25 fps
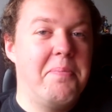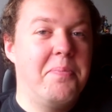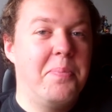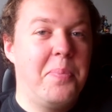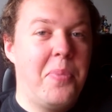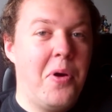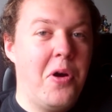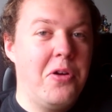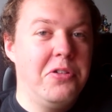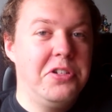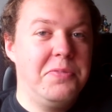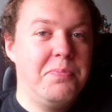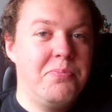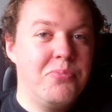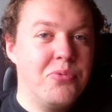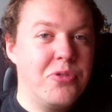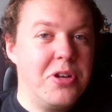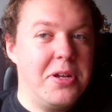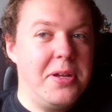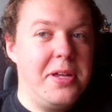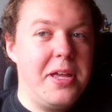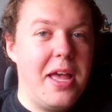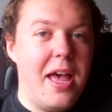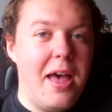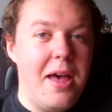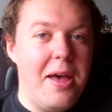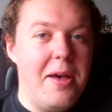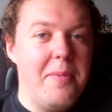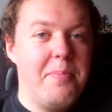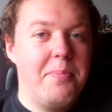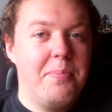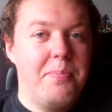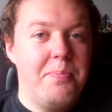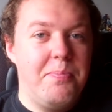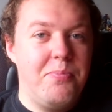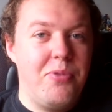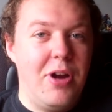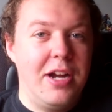pre-Brexit
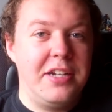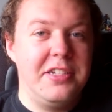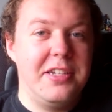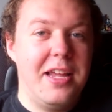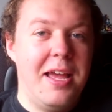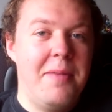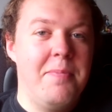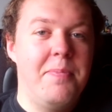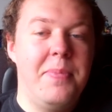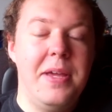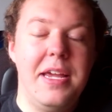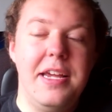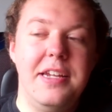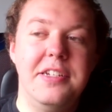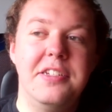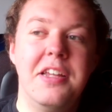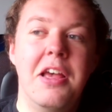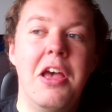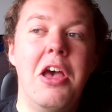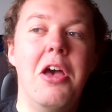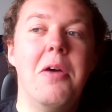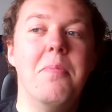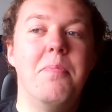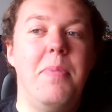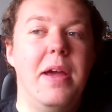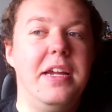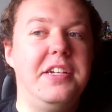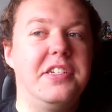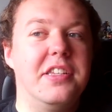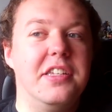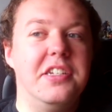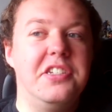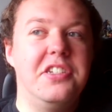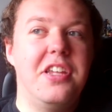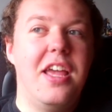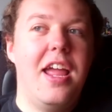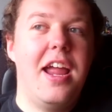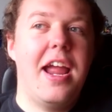MPs, basically
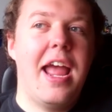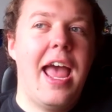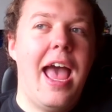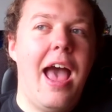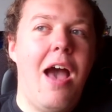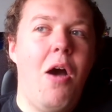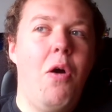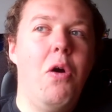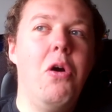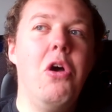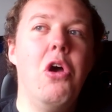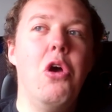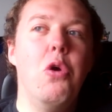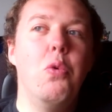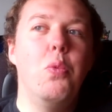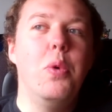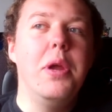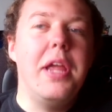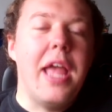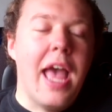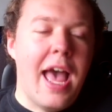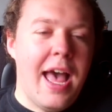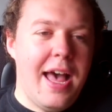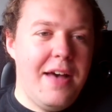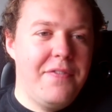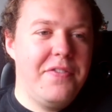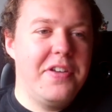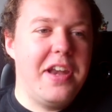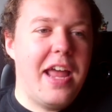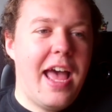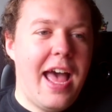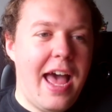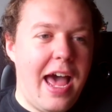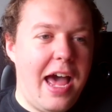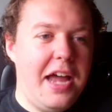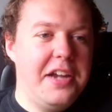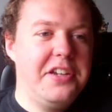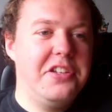saying how we haven't
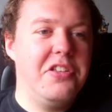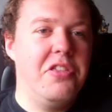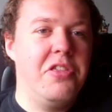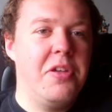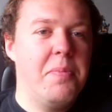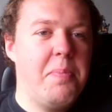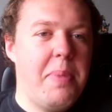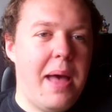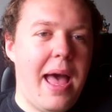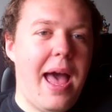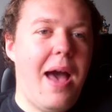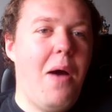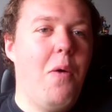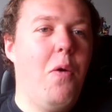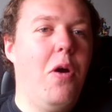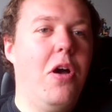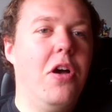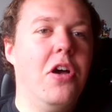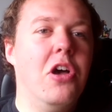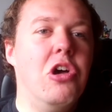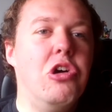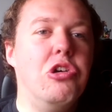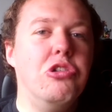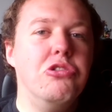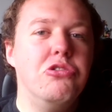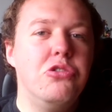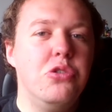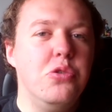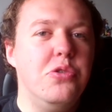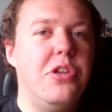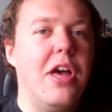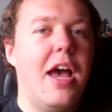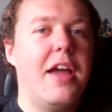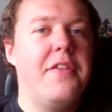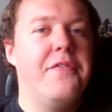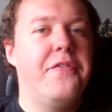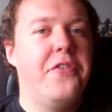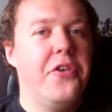had the power to
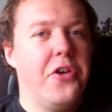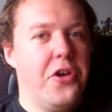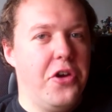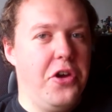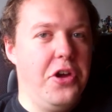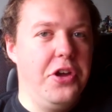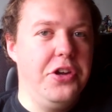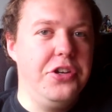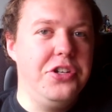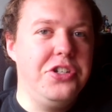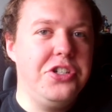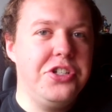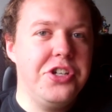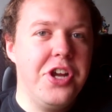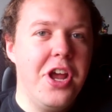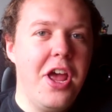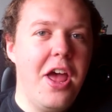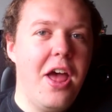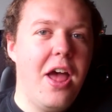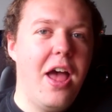diverge